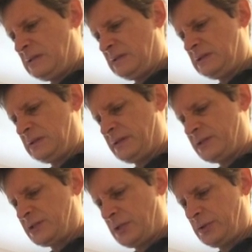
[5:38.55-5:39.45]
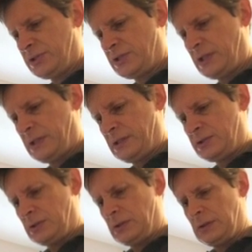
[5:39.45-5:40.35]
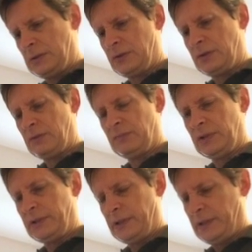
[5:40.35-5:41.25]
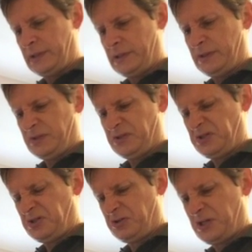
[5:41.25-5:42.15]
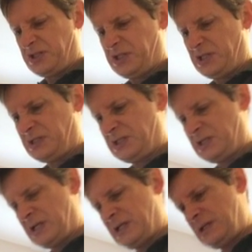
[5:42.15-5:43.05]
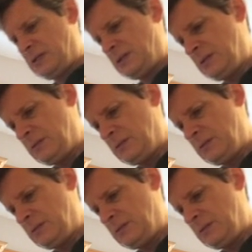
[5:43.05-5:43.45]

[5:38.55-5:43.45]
Oh, that's not a good sign. It's all crumbly and crusty inside.